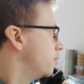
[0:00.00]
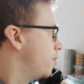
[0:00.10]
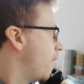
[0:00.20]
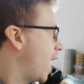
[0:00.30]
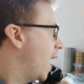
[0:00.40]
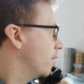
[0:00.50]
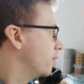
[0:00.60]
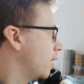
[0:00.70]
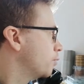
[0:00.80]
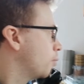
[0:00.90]

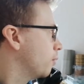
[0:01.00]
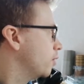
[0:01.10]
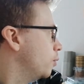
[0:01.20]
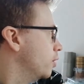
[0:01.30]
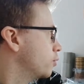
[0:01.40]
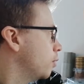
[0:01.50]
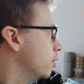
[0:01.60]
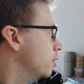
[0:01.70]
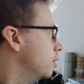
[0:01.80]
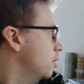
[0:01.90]
that's probably the worst
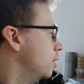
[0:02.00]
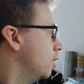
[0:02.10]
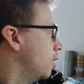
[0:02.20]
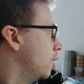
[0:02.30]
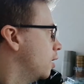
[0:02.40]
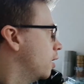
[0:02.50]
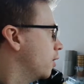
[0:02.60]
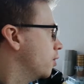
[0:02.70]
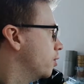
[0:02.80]
one, and